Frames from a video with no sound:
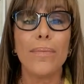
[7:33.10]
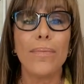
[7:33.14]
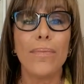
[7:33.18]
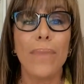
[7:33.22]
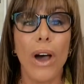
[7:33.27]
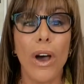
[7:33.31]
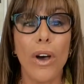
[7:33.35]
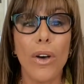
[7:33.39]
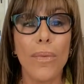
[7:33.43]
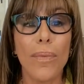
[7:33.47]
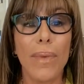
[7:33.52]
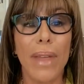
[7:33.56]

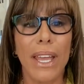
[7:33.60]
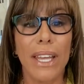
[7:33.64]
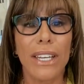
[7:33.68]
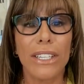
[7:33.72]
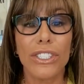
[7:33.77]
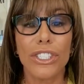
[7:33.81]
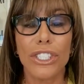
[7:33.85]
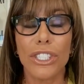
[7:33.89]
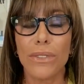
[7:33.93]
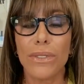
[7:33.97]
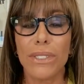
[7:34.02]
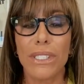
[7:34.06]
moment,
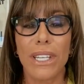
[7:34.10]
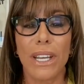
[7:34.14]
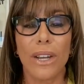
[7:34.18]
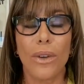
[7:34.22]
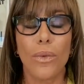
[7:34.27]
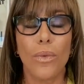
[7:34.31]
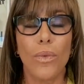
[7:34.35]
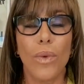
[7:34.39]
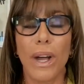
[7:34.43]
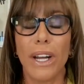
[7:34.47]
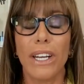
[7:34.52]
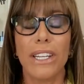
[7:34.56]
she was like,
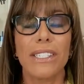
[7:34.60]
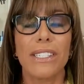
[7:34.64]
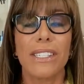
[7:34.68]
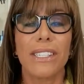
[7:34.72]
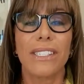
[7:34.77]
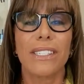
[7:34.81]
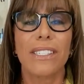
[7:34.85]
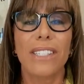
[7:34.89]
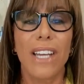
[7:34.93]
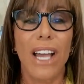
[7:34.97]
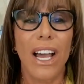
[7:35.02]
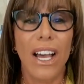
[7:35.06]
what is
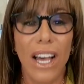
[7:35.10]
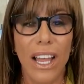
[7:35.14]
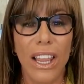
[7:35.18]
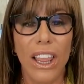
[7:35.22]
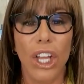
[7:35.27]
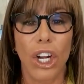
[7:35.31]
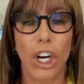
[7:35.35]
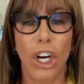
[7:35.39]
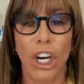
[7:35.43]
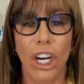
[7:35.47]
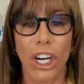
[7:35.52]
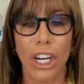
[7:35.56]
this
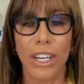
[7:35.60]
color?